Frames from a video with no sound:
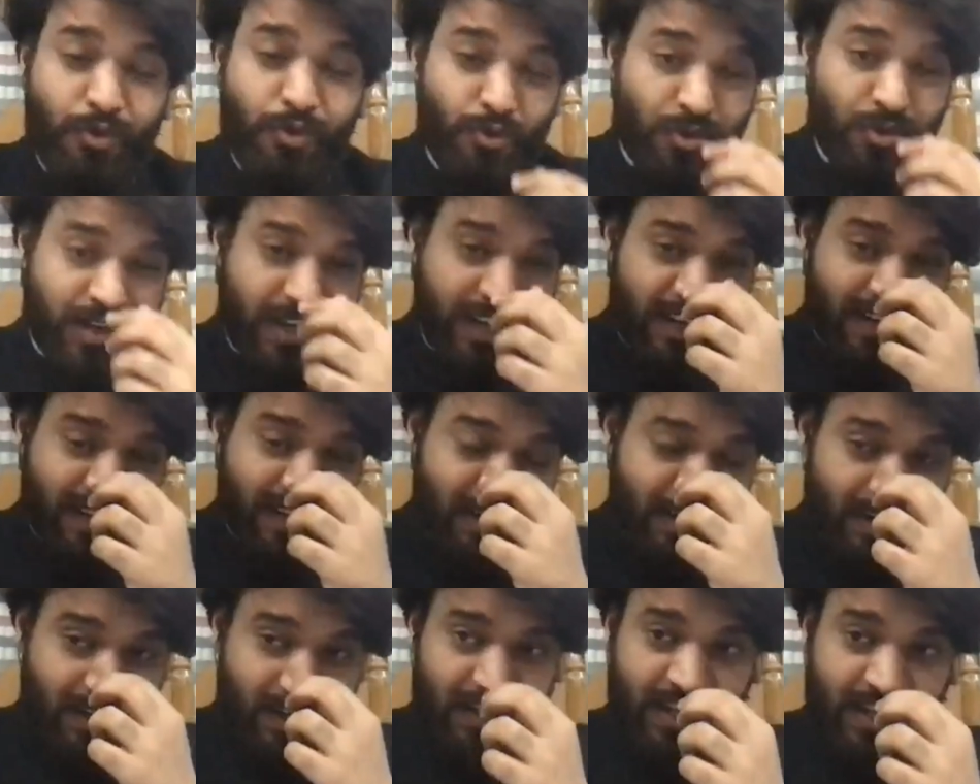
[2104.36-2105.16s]
to write
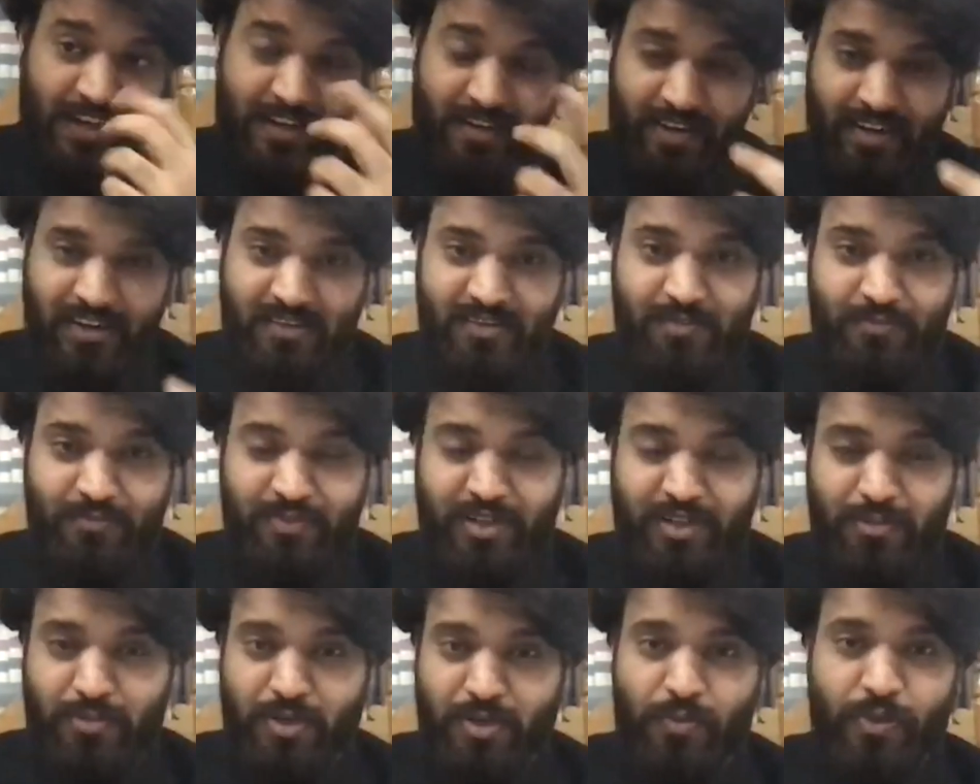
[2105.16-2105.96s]
and I can write
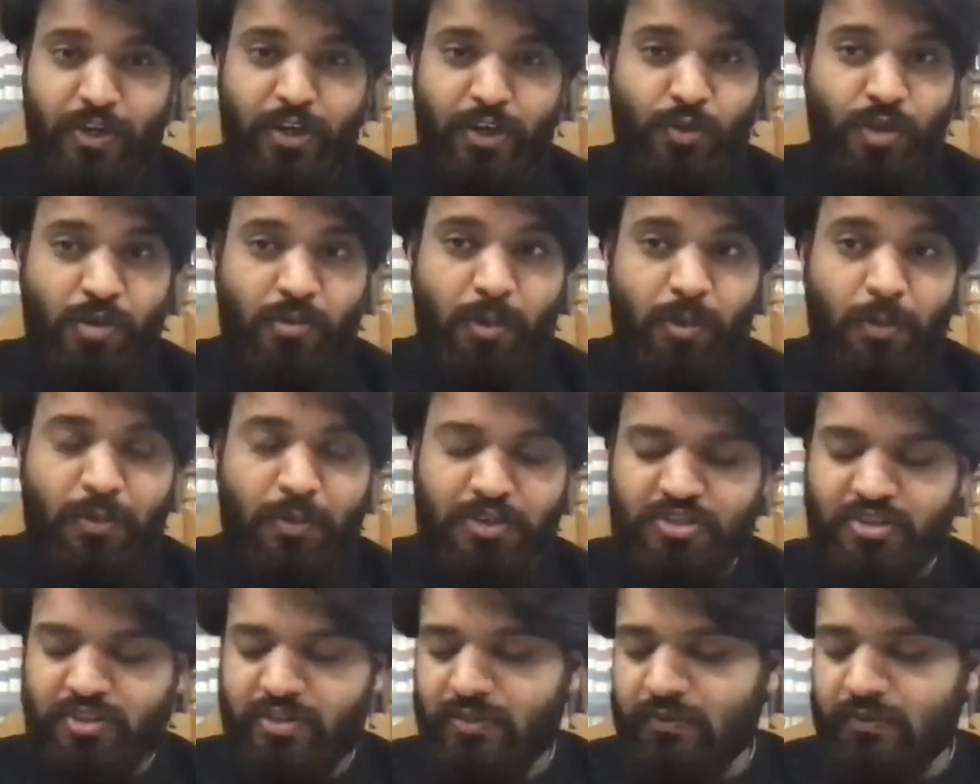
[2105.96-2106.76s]
something, but where do I
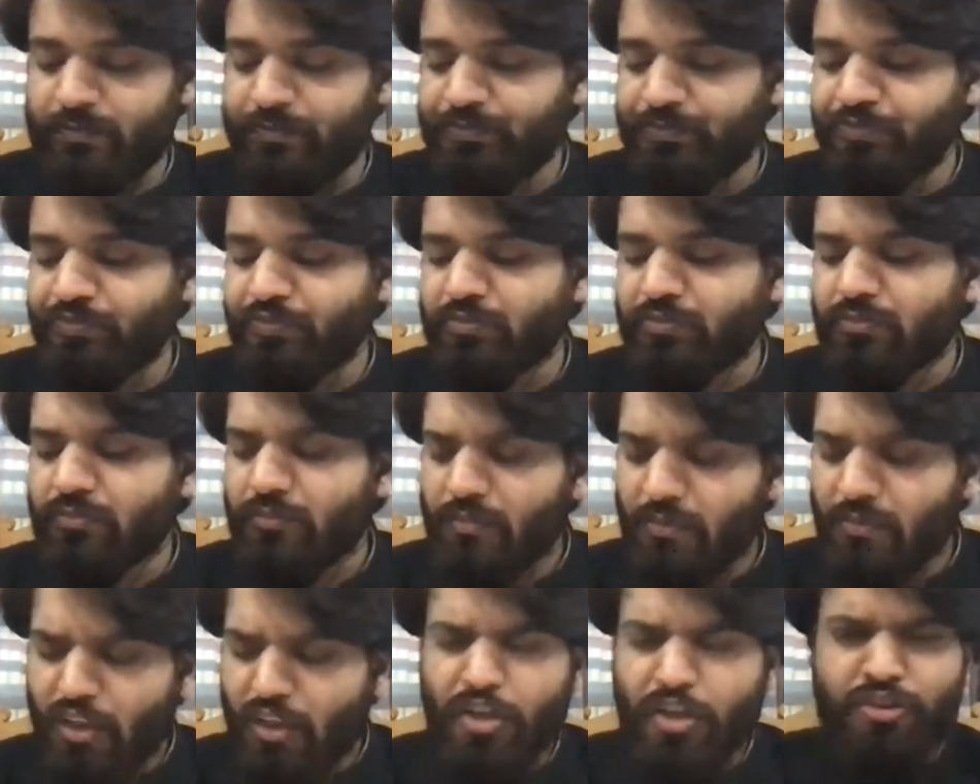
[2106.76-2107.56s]
publish it?
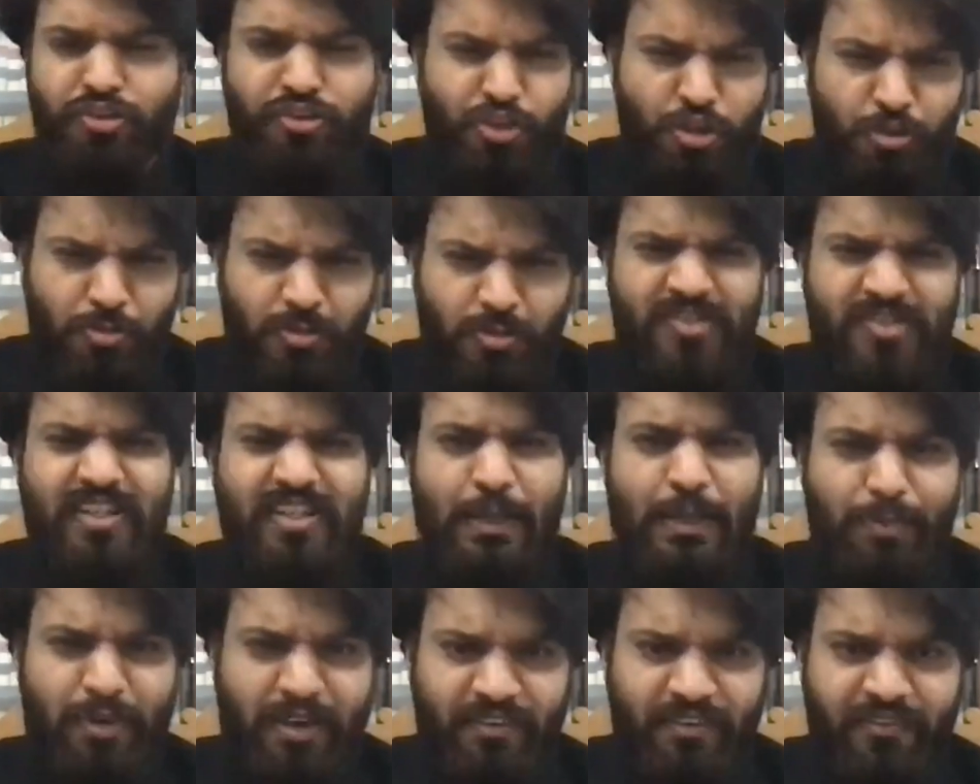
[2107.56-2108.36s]
So you must
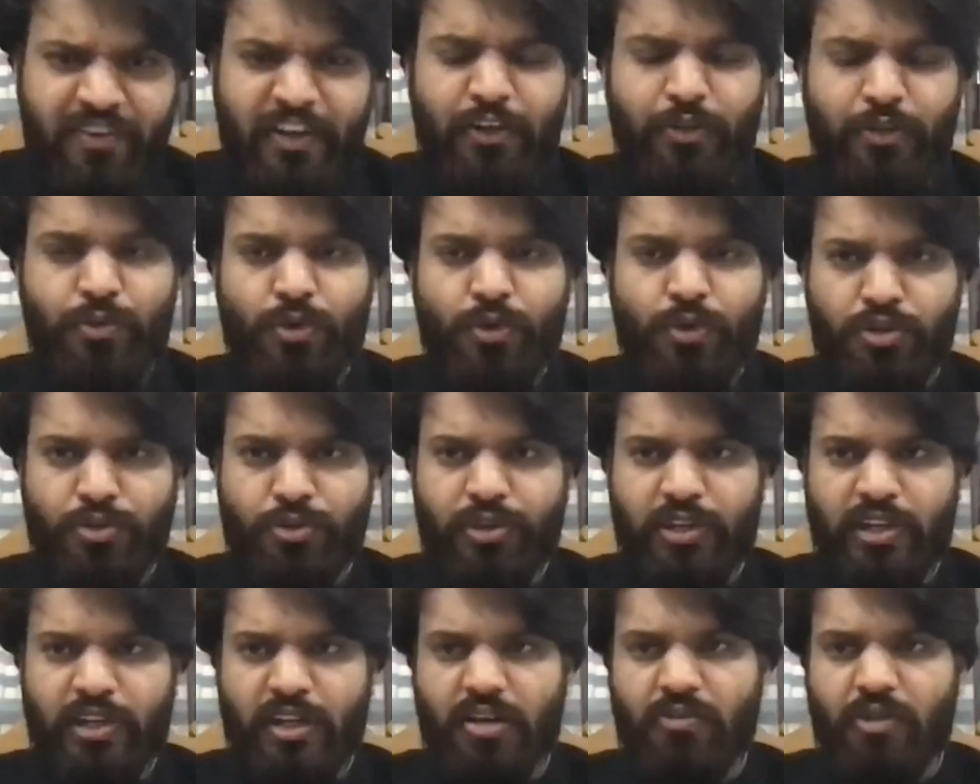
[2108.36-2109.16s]
keep referring to all your
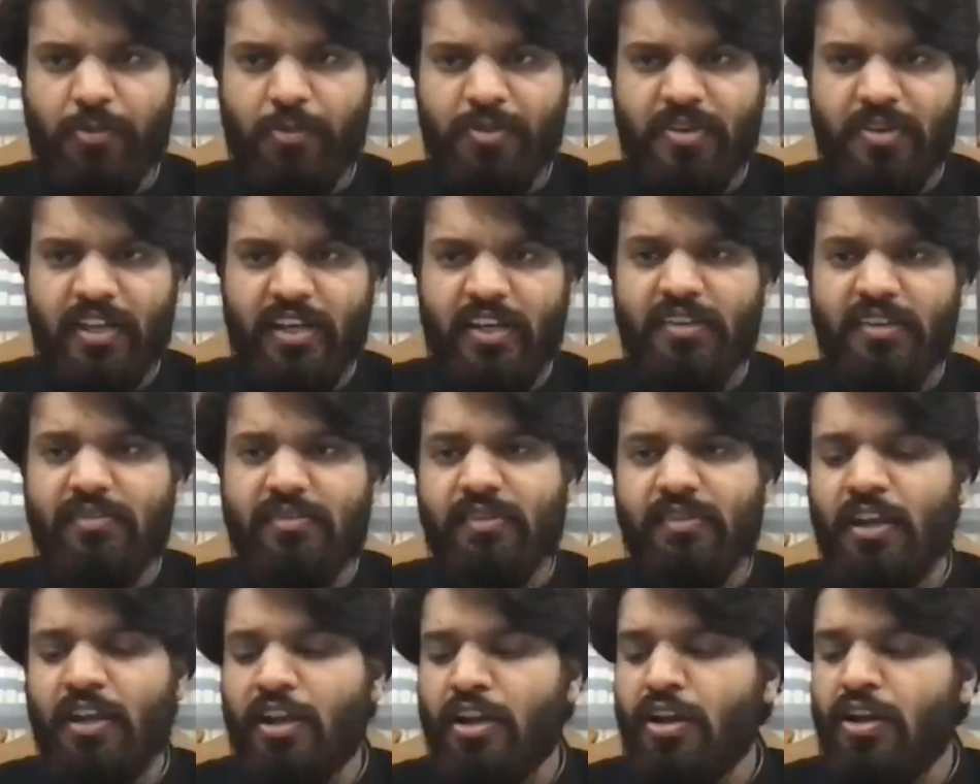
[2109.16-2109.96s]
legal websites
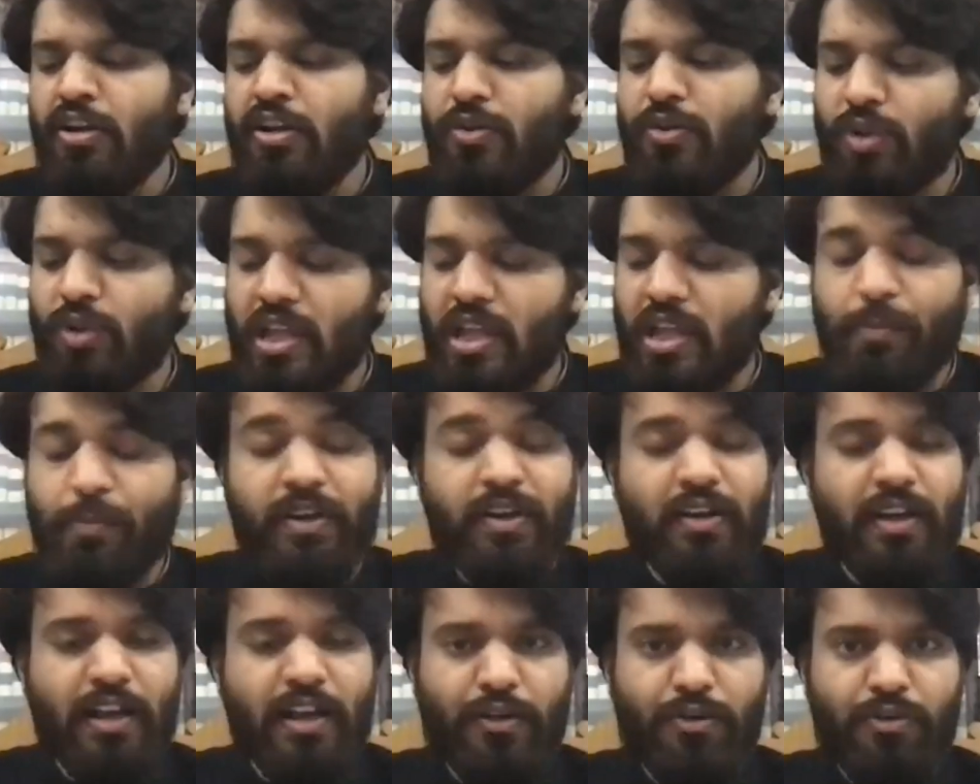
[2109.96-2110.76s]
to keep a
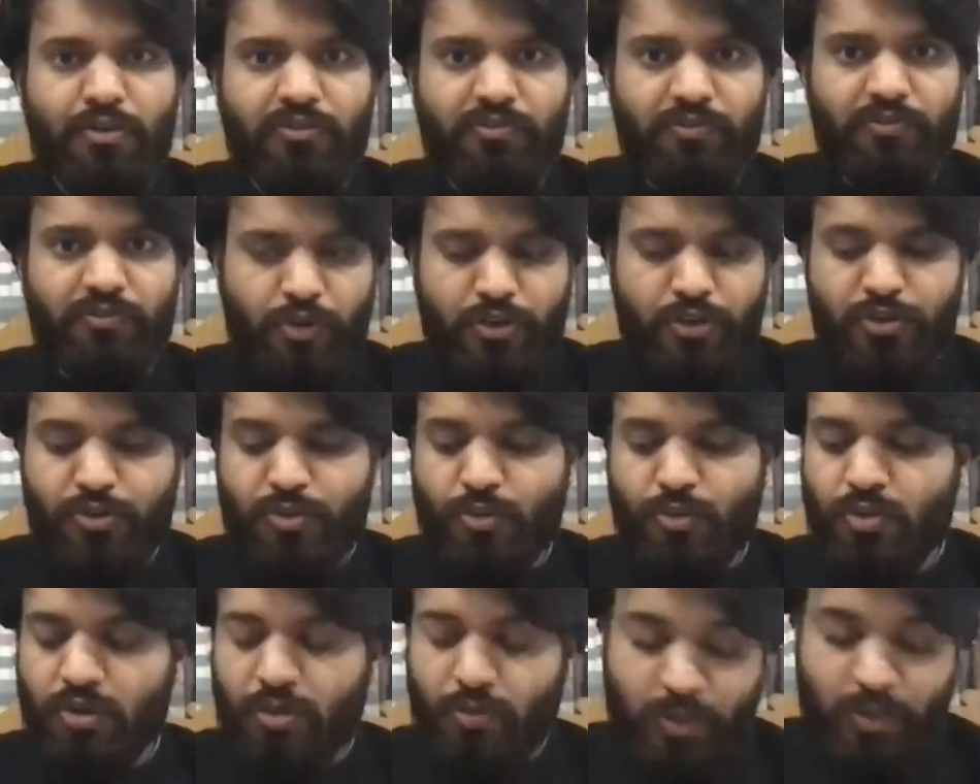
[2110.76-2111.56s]
track of what you
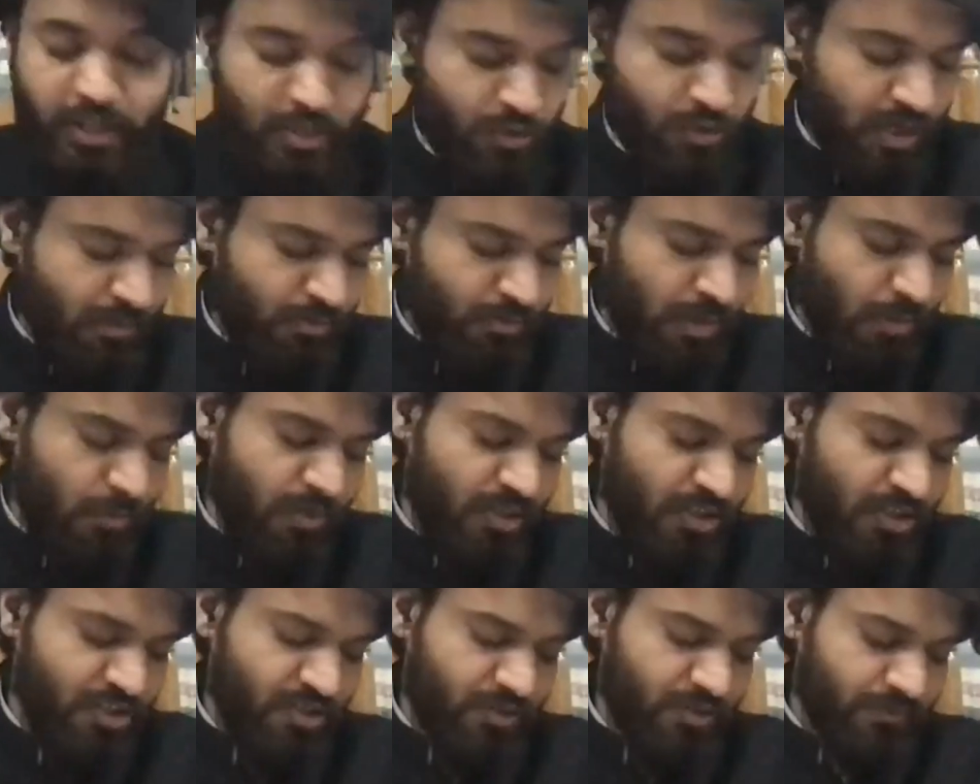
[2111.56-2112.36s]
where you can
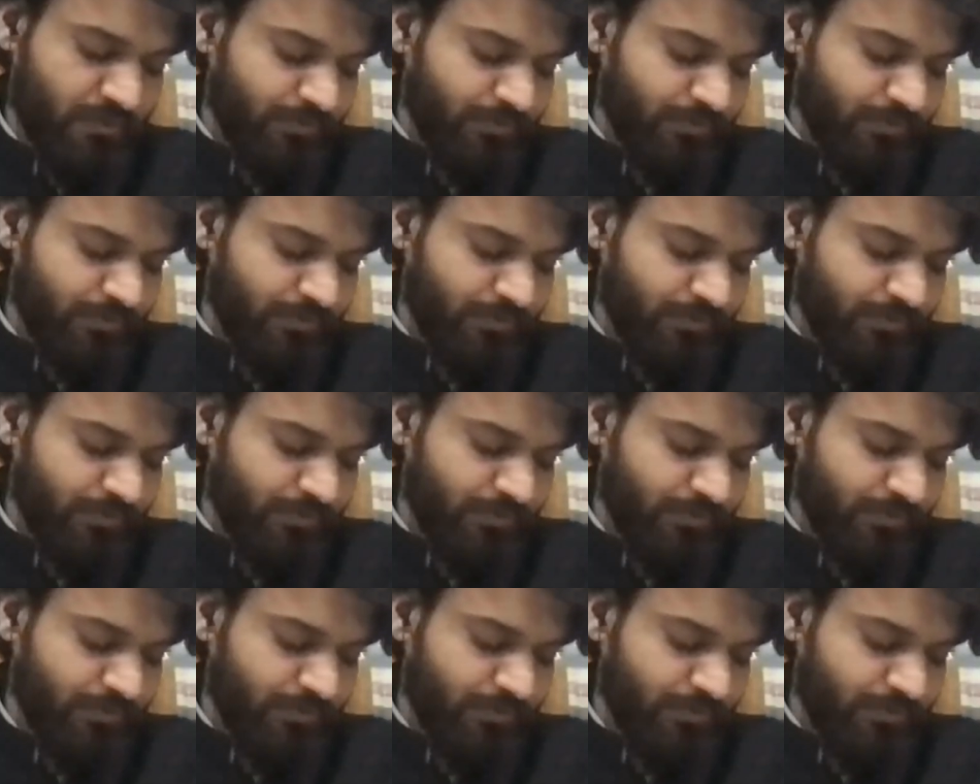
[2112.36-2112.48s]
publish.